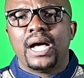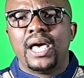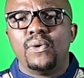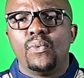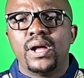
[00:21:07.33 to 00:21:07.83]

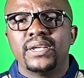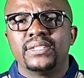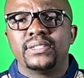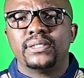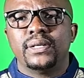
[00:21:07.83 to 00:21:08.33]
I
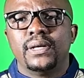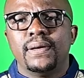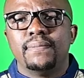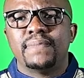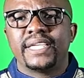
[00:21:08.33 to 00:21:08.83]
want
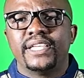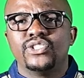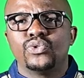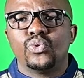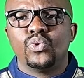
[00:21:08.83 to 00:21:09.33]
my
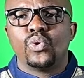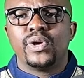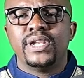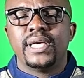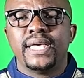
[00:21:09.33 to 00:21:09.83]
kids to
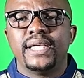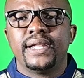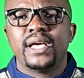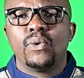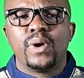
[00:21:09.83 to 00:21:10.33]
grow in an
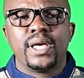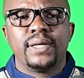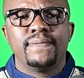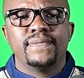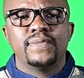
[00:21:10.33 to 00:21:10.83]
area where